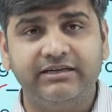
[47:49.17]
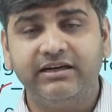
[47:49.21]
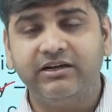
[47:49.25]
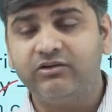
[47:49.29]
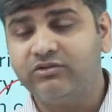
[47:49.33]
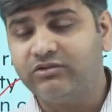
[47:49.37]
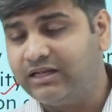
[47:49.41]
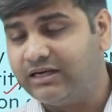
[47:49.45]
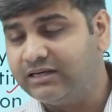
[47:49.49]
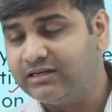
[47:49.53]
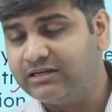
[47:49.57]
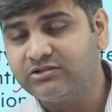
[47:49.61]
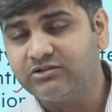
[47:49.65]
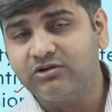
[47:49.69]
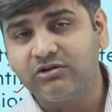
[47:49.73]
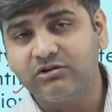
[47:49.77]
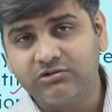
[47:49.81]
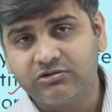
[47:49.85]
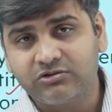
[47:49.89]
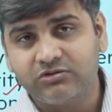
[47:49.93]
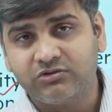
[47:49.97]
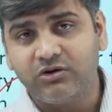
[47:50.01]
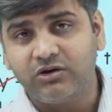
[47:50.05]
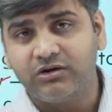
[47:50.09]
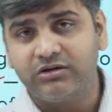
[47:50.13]
Now that is
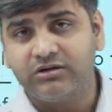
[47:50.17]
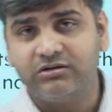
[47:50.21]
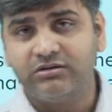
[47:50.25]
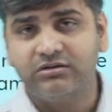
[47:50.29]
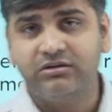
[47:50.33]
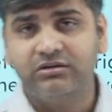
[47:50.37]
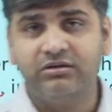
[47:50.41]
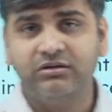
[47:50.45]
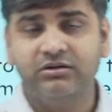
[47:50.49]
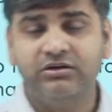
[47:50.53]
also not